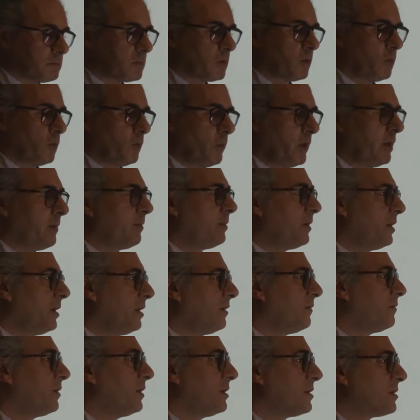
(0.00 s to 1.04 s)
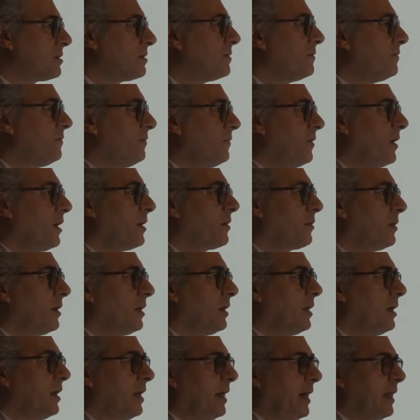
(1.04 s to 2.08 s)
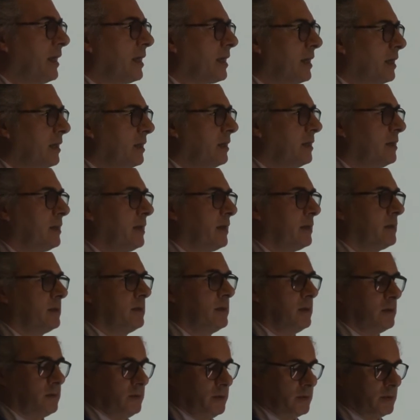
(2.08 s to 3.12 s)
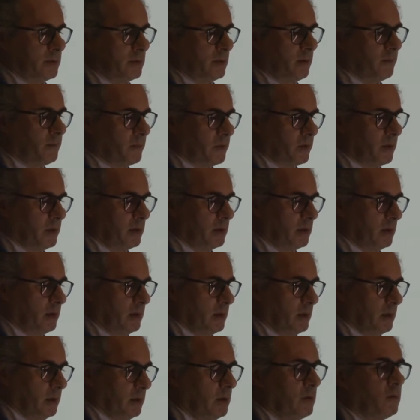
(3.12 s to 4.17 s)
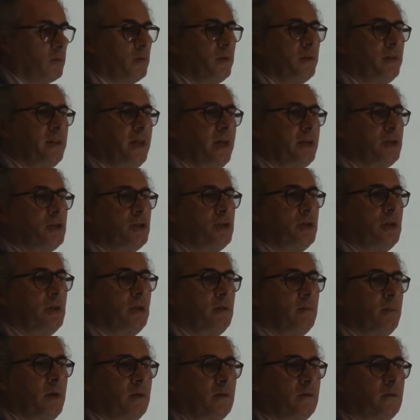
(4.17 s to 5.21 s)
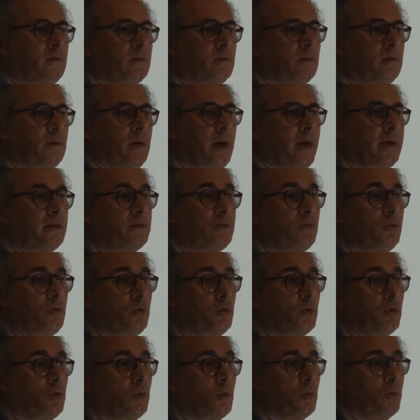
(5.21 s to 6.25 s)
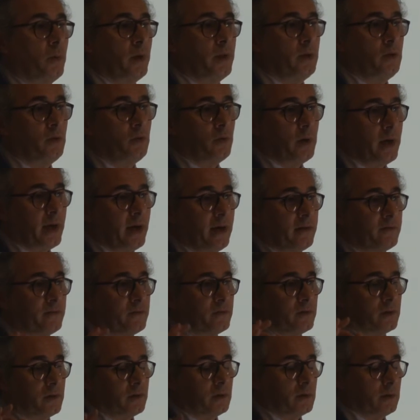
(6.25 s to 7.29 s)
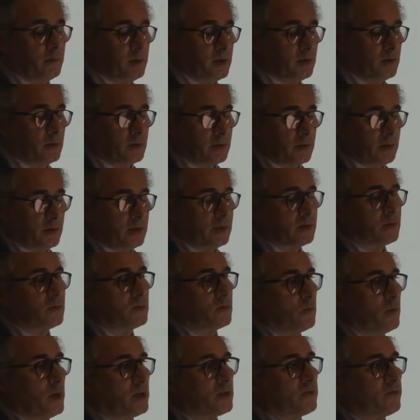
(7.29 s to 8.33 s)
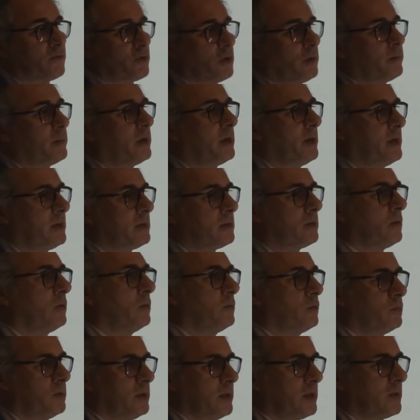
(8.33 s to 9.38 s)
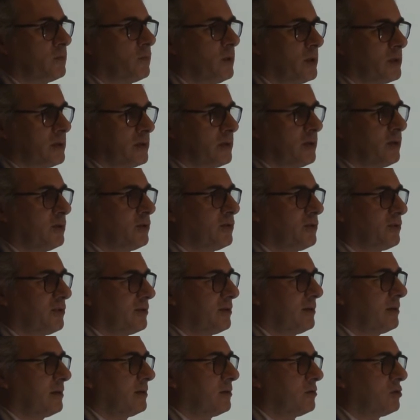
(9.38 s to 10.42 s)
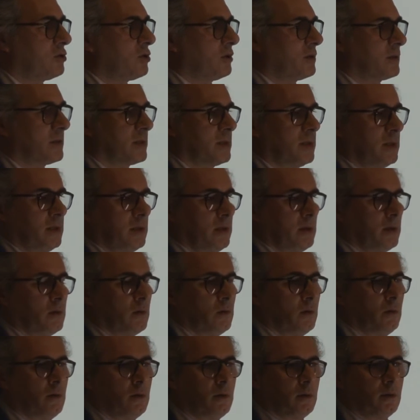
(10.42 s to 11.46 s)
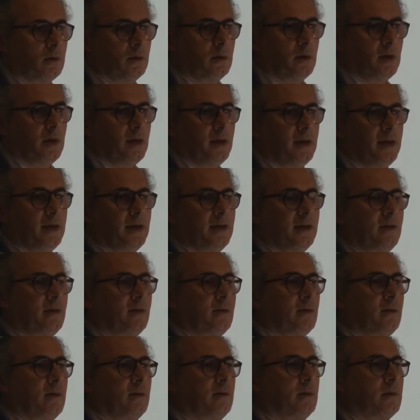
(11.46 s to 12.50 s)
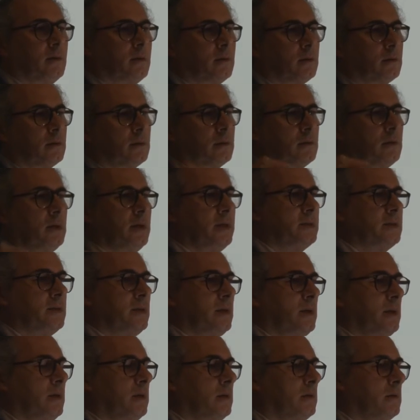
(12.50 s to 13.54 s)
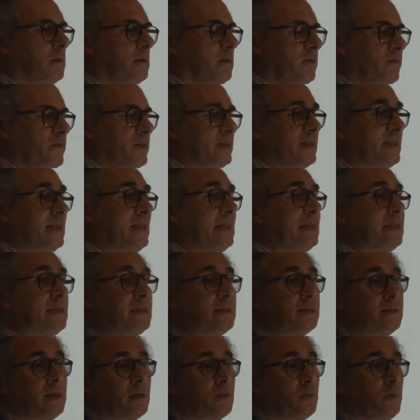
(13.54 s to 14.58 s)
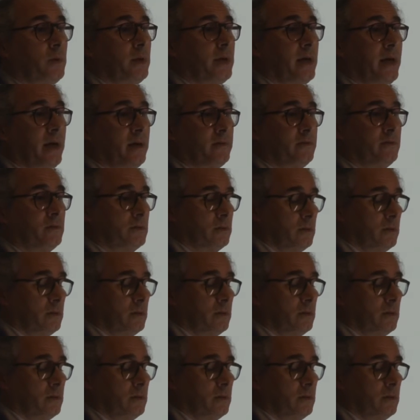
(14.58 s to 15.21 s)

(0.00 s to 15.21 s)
we believe it's very likely that there is something with that gene, but as you know, when you have, because this was from exome, that was not just clinical, let's say, facilities that we have